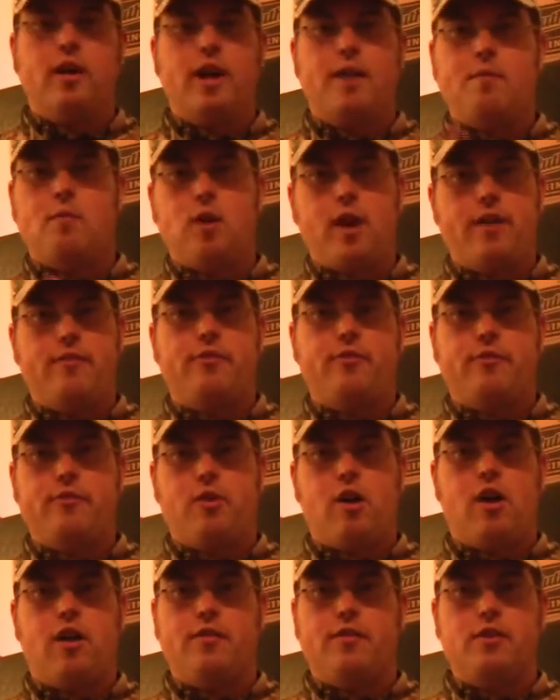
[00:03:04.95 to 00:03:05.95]
And I'm grateful
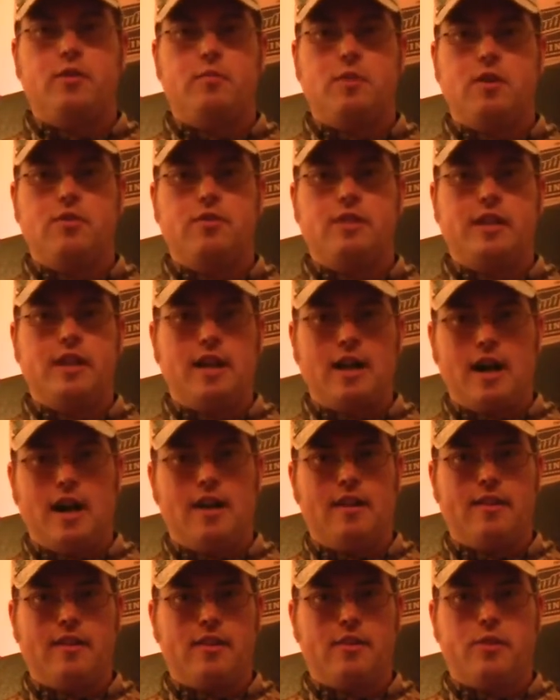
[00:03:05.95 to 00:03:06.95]
for all of you Mosin
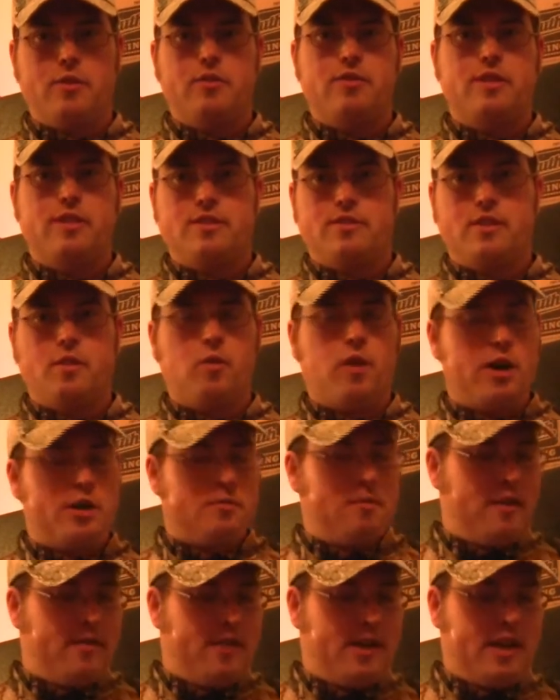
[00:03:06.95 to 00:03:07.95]
Nagant enthusiasts that
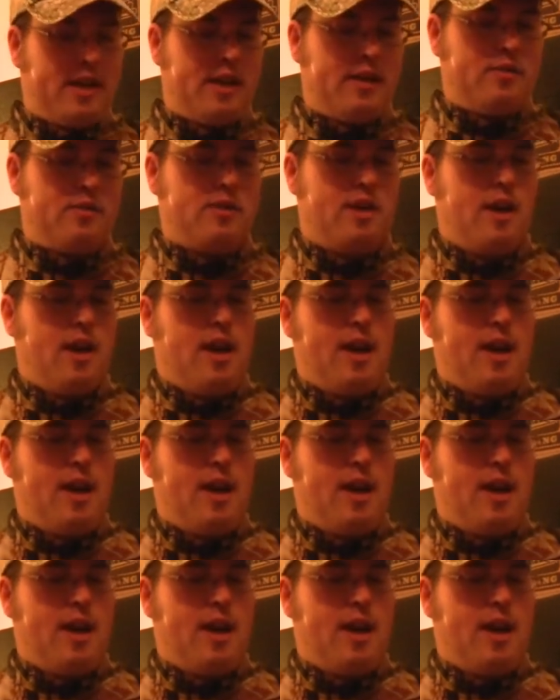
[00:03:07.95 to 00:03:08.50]
watch my videos.